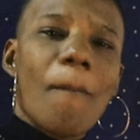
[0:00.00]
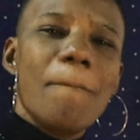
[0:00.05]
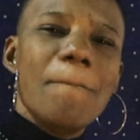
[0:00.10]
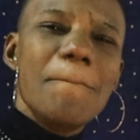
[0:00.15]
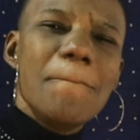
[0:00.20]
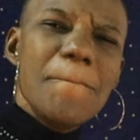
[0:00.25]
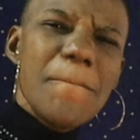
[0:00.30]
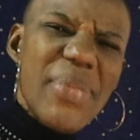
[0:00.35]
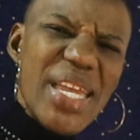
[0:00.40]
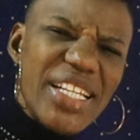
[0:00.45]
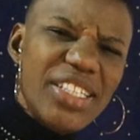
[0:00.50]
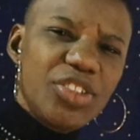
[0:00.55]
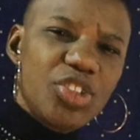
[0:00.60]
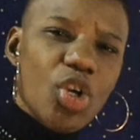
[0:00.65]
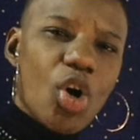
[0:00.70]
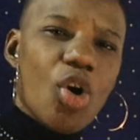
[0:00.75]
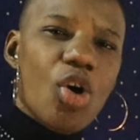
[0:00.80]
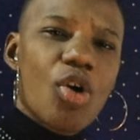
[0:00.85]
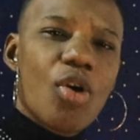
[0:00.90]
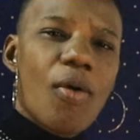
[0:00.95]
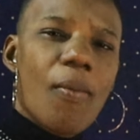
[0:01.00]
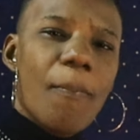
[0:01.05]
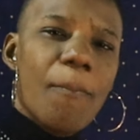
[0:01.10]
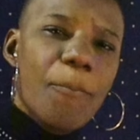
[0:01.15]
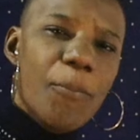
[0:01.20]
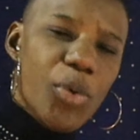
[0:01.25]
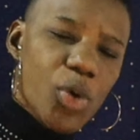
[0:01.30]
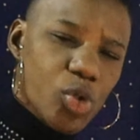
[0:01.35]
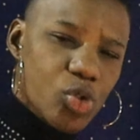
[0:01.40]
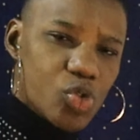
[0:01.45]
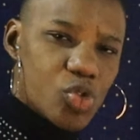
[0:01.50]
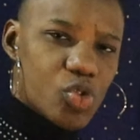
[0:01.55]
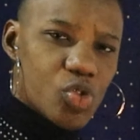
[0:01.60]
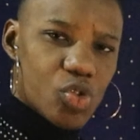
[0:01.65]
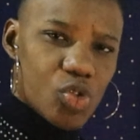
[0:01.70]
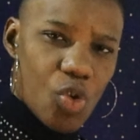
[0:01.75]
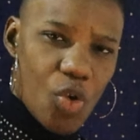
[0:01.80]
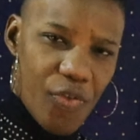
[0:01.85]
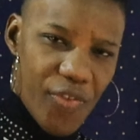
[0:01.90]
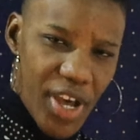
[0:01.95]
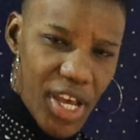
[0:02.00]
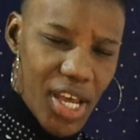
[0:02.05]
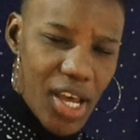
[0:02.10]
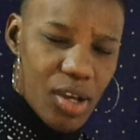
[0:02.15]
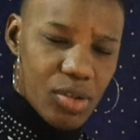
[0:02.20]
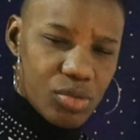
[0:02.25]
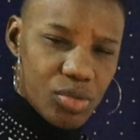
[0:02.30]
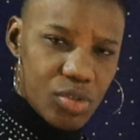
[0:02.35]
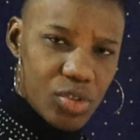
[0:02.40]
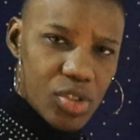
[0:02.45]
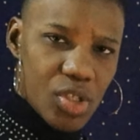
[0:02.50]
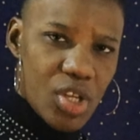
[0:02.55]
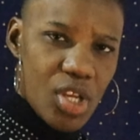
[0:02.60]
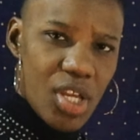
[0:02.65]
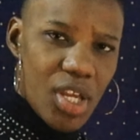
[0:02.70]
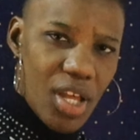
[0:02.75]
major books of accounts,